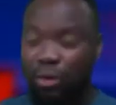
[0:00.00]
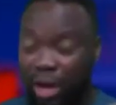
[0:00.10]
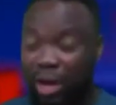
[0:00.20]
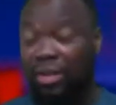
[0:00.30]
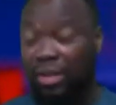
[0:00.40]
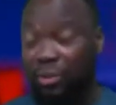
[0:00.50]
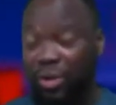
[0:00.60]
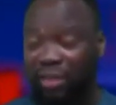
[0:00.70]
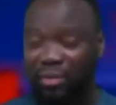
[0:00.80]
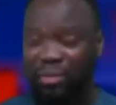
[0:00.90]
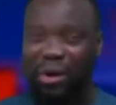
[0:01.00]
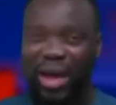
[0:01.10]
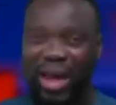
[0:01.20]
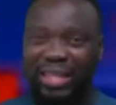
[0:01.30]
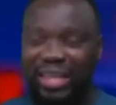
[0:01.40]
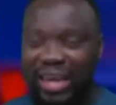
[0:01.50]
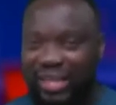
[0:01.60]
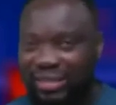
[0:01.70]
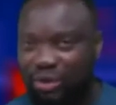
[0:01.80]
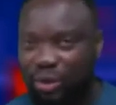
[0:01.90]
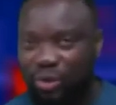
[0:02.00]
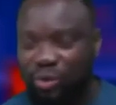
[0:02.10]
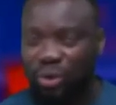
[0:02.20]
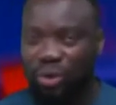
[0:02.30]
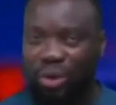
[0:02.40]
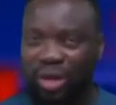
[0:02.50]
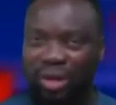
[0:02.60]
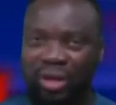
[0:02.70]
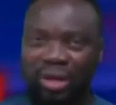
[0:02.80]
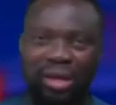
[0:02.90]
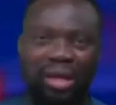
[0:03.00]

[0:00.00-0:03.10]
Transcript: or currently we have about 8 cases ongoing.